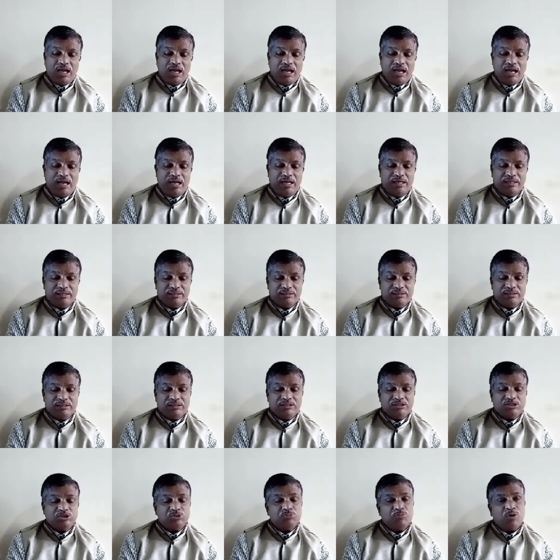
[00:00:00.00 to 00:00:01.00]
and
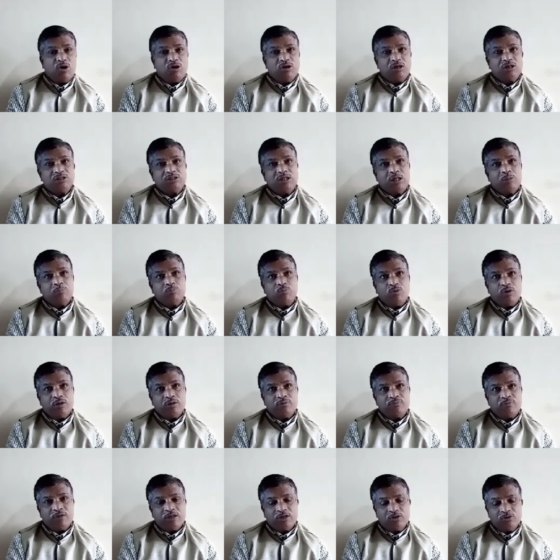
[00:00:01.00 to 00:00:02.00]
smaller than
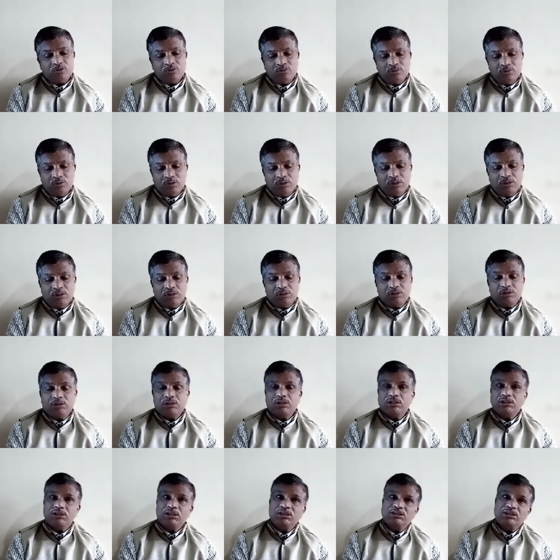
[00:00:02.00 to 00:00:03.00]
0.5,
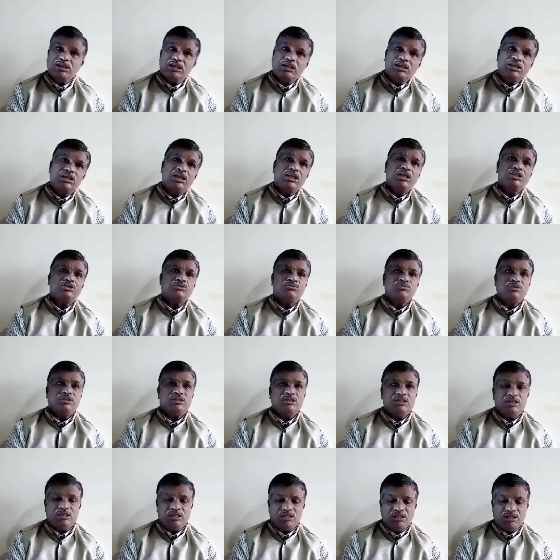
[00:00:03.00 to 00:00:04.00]
it is increased with
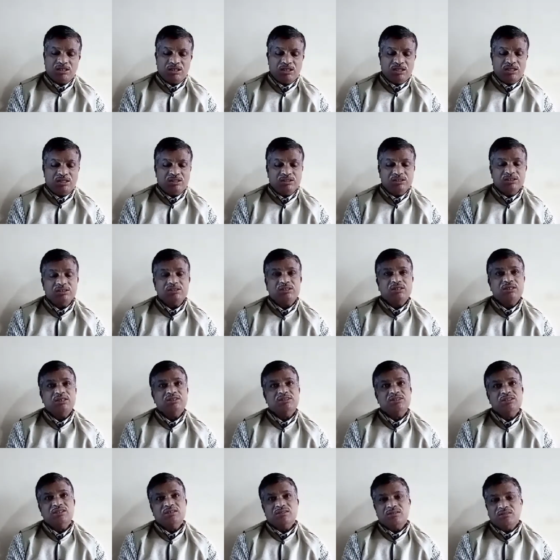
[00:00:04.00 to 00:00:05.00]
the
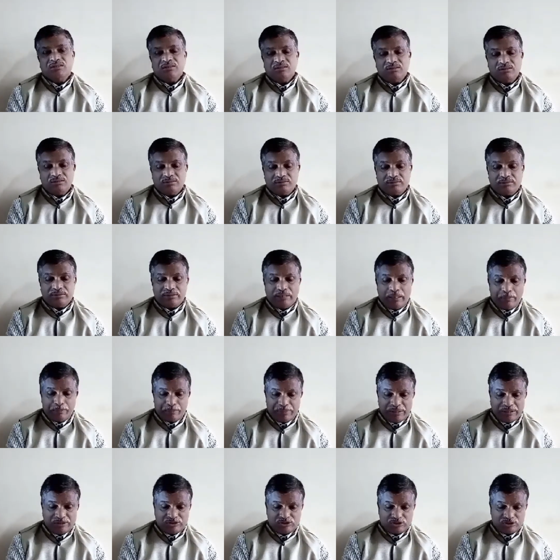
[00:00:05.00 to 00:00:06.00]
increasing
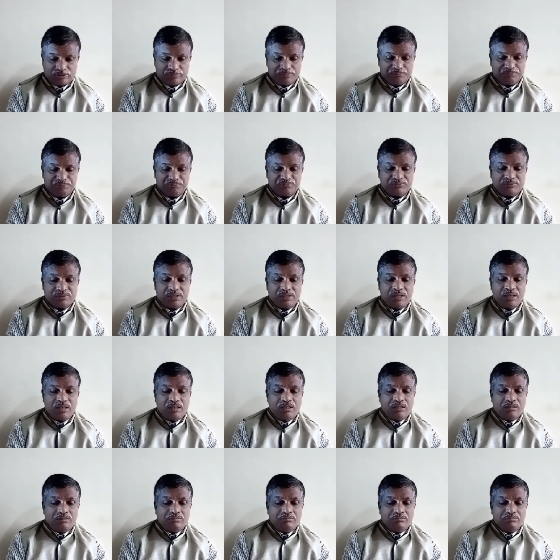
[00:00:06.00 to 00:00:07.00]
temperature.
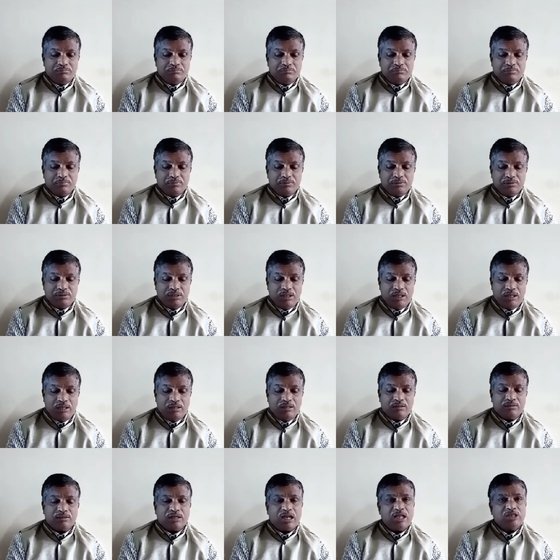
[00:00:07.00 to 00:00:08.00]
The
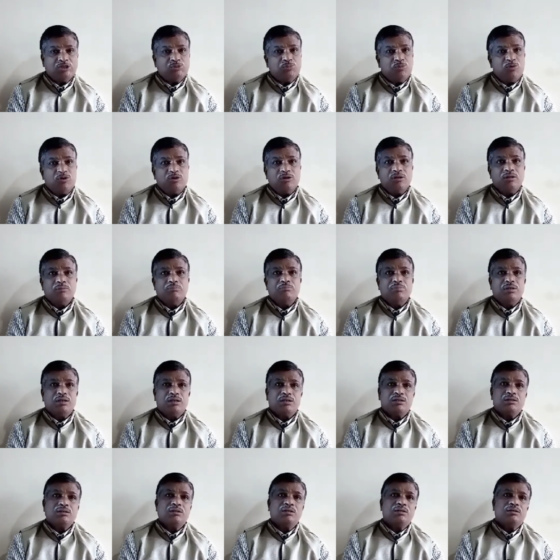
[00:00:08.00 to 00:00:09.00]
transport number
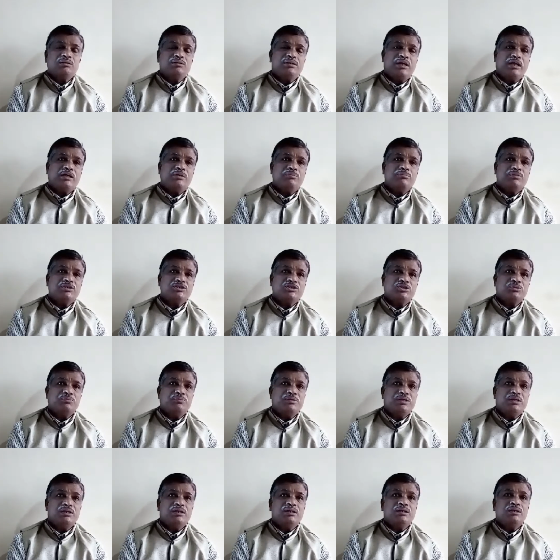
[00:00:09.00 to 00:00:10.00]
that must
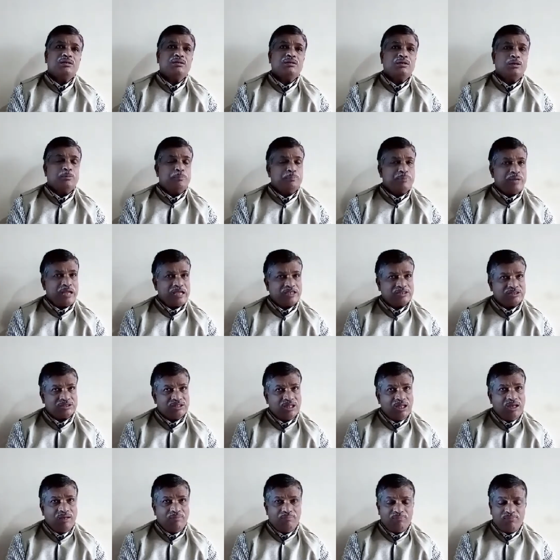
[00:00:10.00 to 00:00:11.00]
be
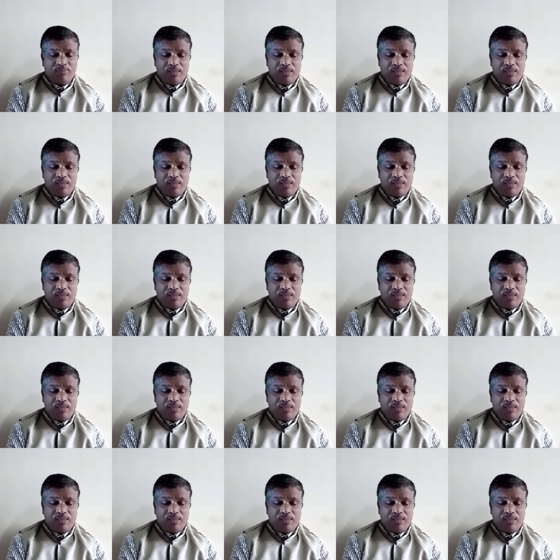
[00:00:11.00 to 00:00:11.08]
fractional,